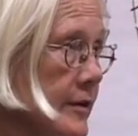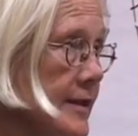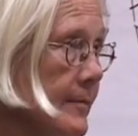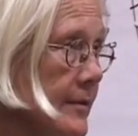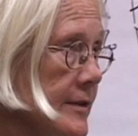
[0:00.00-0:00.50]

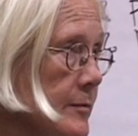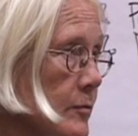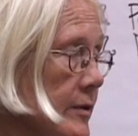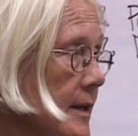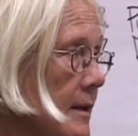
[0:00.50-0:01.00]
example, this
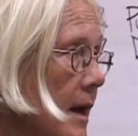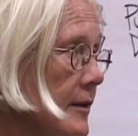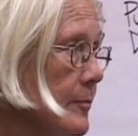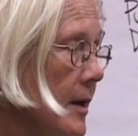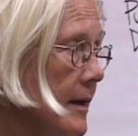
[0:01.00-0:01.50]
Maria
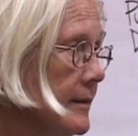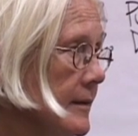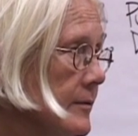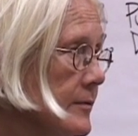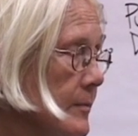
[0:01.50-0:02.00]
Lauterbach
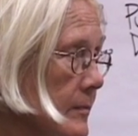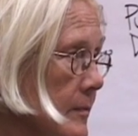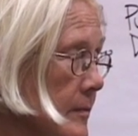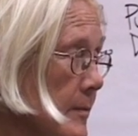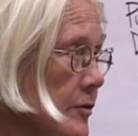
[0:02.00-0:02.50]
that was
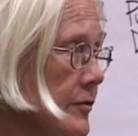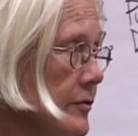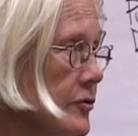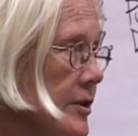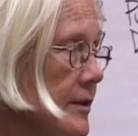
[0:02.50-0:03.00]

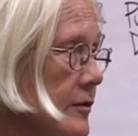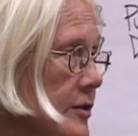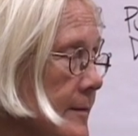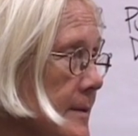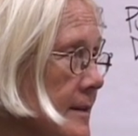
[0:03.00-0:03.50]
murdered, she had
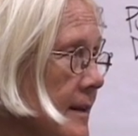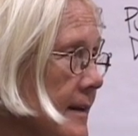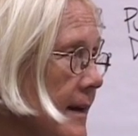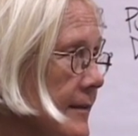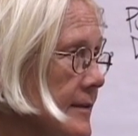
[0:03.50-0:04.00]
attempted to get
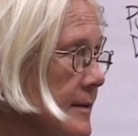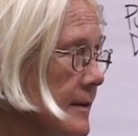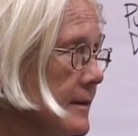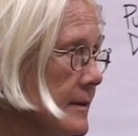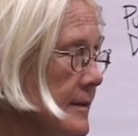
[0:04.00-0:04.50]
out of
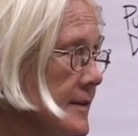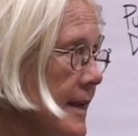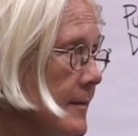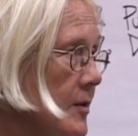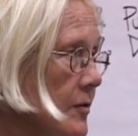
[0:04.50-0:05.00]
the
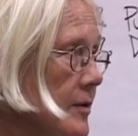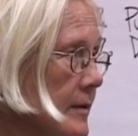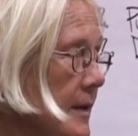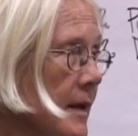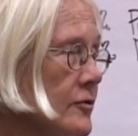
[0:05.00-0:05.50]
same unit.